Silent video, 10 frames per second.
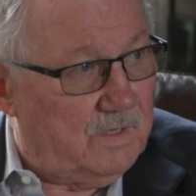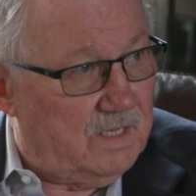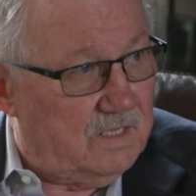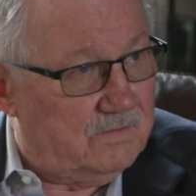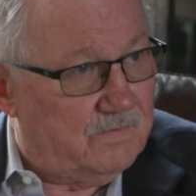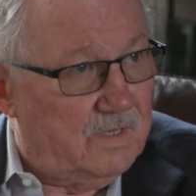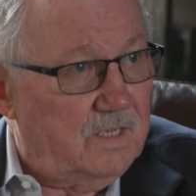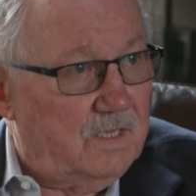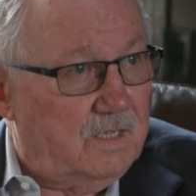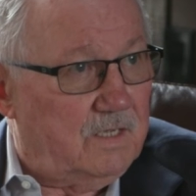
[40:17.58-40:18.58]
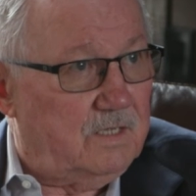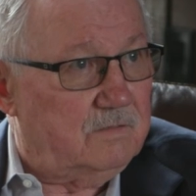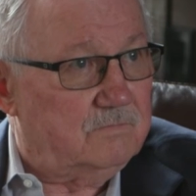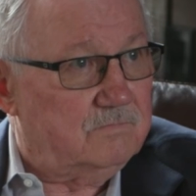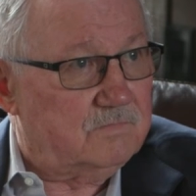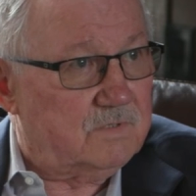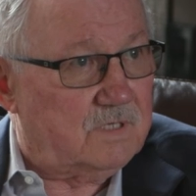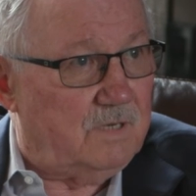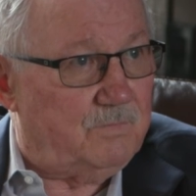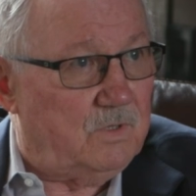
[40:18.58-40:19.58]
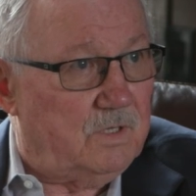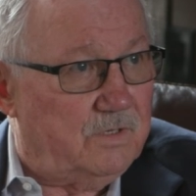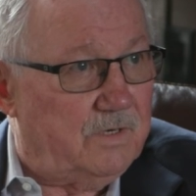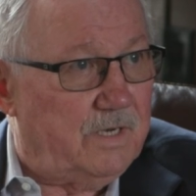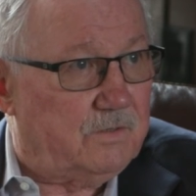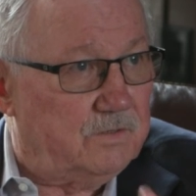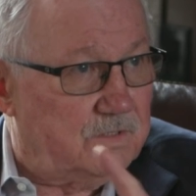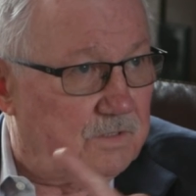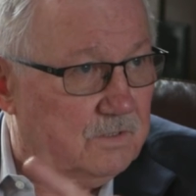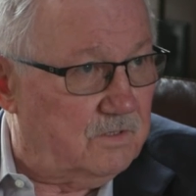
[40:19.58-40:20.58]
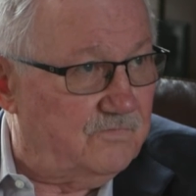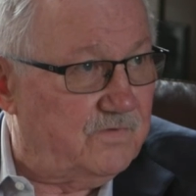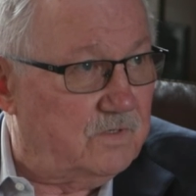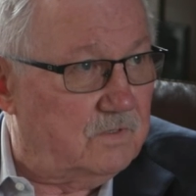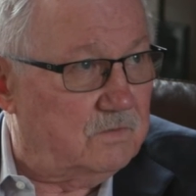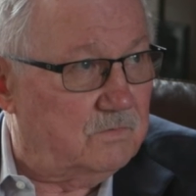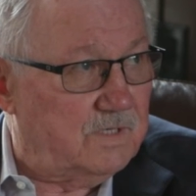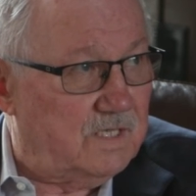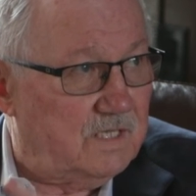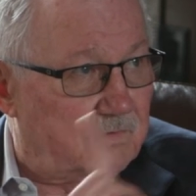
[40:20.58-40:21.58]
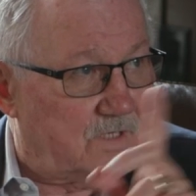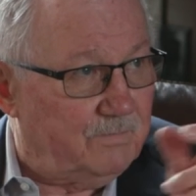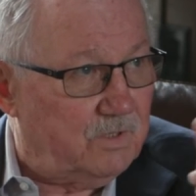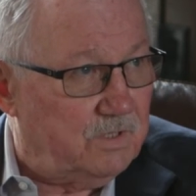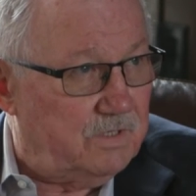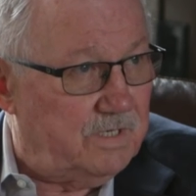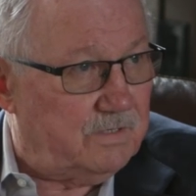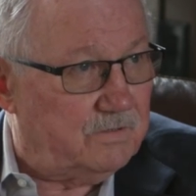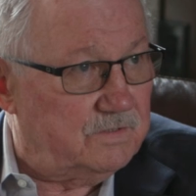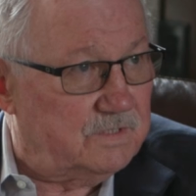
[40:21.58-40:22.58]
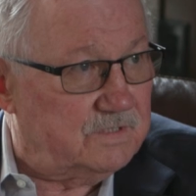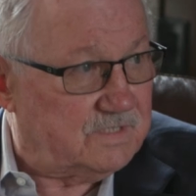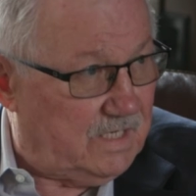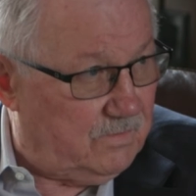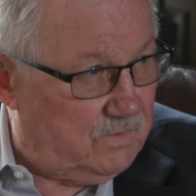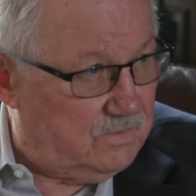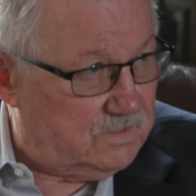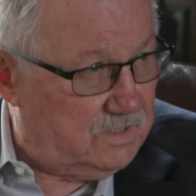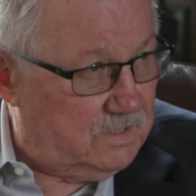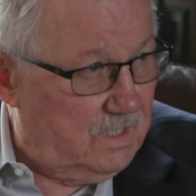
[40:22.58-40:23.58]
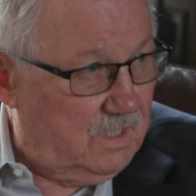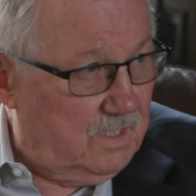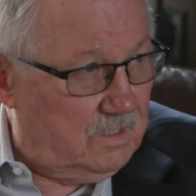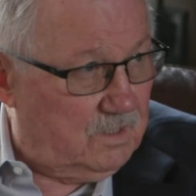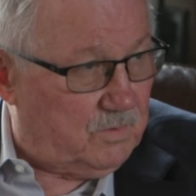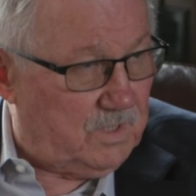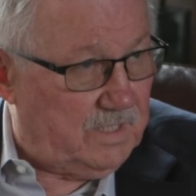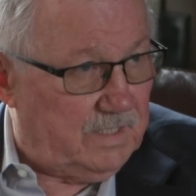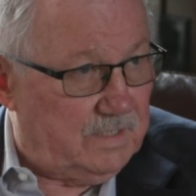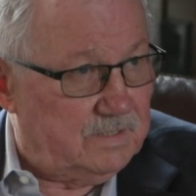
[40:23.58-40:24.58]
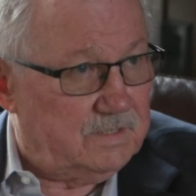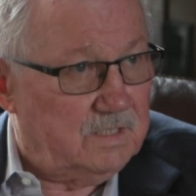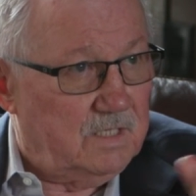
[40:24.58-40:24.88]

We have a couple of 100 acres in Guerneville. We have a couple of 100 acres in Santa Rosa, in the Plains.